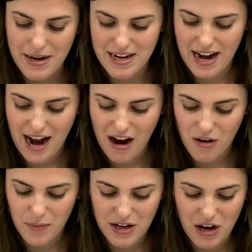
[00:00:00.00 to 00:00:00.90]
But
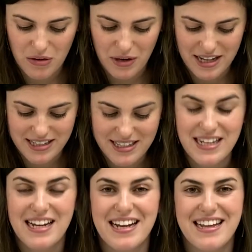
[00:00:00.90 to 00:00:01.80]
now we can
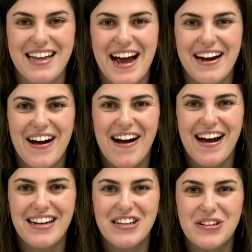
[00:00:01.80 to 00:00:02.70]
see that
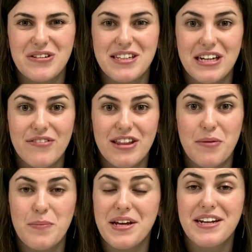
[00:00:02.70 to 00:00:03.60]
God used even
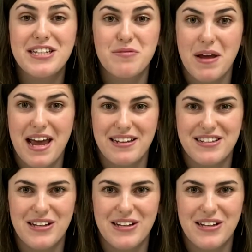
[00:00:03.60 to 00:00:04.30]
the meanest man,